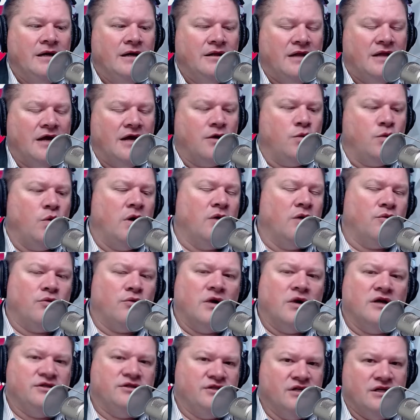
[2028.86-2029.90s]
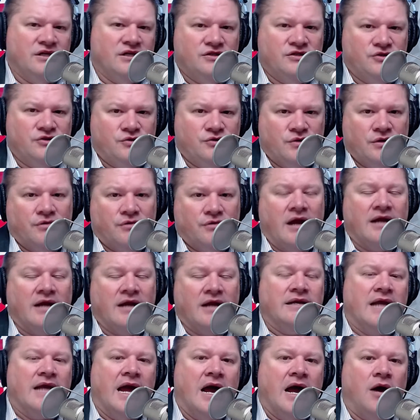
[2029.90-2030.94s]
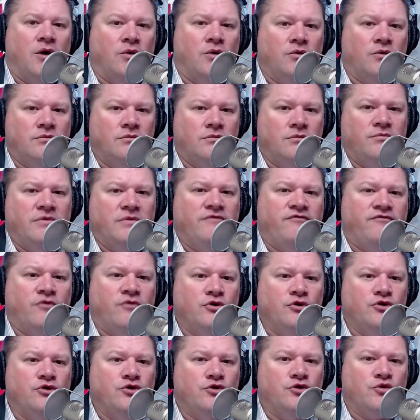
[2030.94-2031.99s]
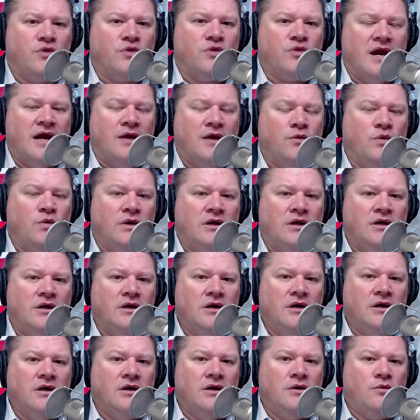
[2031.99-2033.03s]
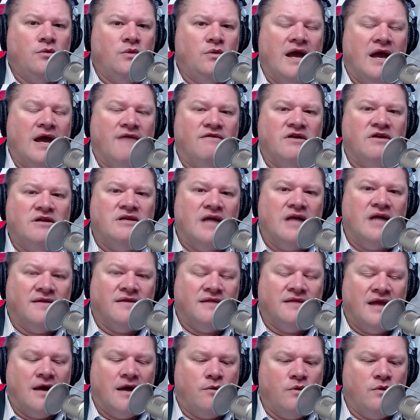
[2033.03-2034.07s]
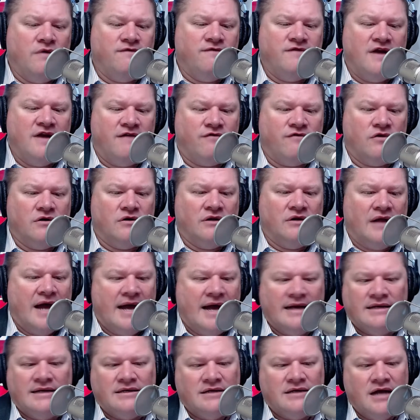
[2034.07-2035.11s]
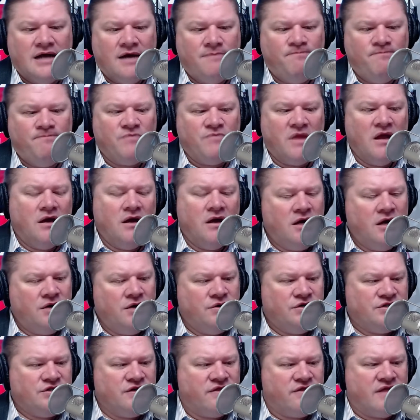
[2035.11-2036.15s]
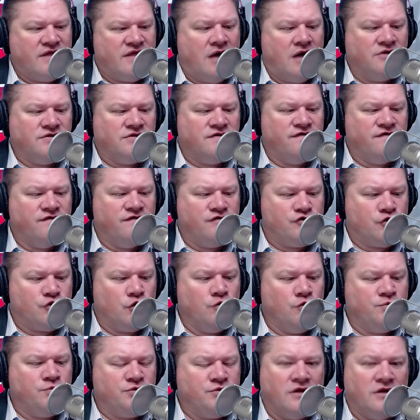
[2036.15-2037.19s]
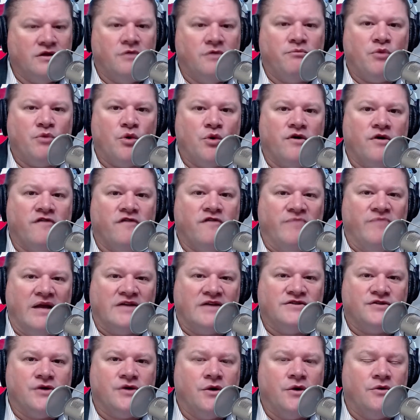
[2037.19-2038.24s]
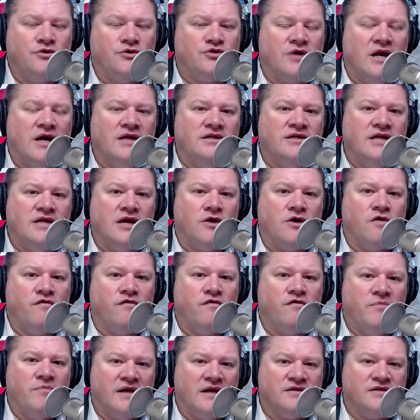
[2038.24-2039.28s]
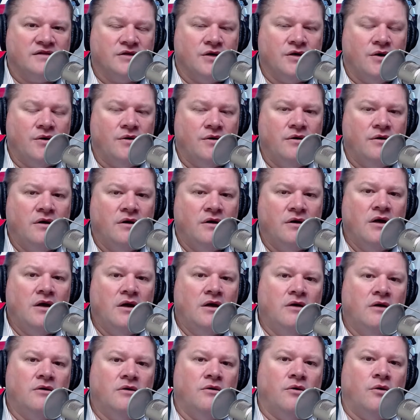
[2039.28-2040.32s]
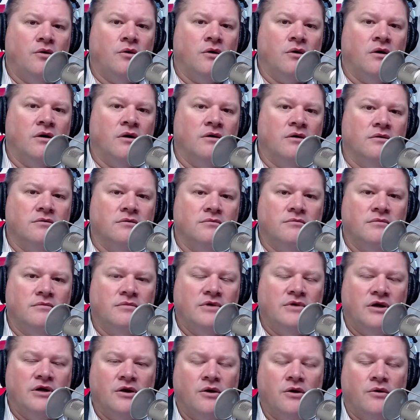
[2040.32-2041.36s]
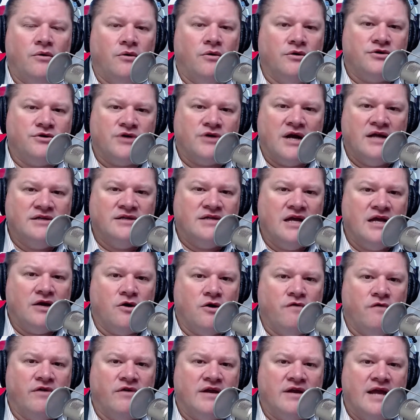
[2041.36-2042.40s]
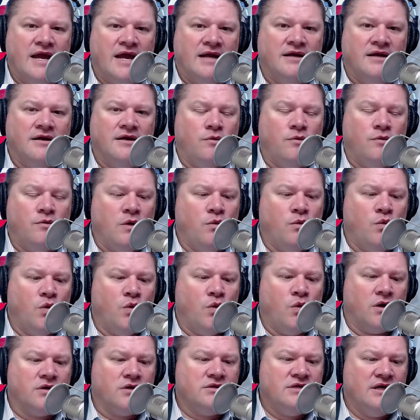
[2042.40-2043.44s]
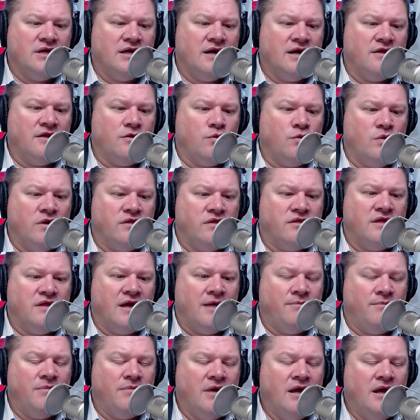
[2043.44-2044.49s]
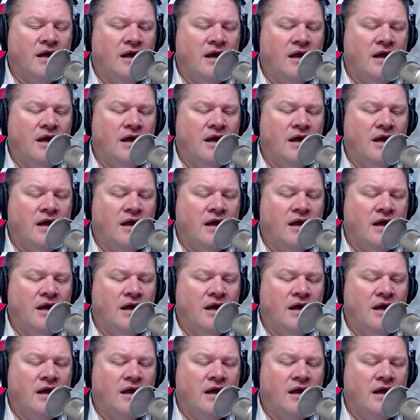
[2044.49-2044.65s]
like what Russia is doing right now before Ukraine. We haven't done that. We've never lined up hundreds of thousands of troops on the border of Mexico and try and take over Mexico, or try and take over Canada. We work together with them